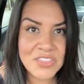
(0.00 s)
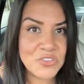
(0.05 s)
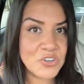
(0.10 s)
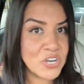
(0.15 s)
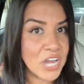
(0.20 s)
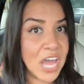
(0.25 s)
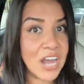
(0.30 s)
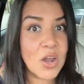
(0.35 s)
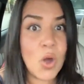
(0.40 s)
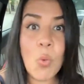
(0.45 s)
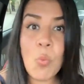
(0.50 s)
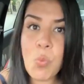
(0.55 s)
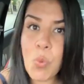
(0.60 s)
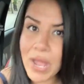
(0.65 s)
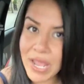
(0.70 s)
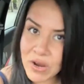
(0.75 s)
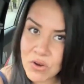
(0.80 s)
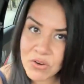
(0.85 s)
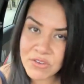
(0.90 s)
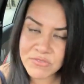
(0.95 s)
They're not
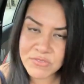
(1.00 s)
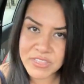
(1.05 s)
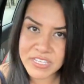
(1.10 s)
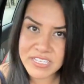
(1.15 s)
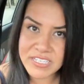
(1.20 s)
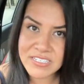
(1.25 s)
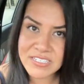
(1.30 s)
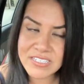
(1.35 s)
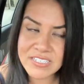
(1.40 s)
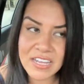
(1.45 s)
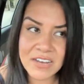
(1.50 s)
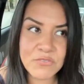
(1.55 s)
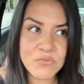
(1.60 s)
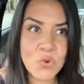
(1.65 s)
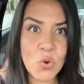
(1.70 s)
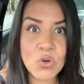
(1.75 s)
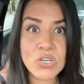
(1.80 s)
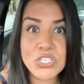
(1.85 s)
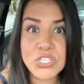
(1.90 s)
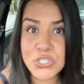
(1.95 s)
aware of this. And
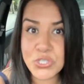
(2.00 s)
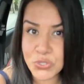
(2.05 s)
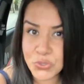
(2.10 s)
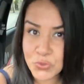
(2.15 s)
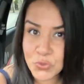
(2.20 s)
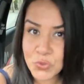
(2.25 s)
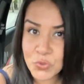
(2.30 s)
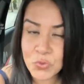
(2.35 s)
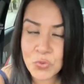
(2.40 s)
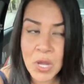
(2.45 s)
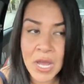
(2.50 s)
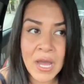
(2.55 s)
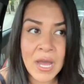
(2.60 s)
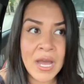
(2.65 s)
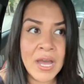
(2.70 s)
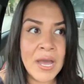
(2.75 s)
of course, you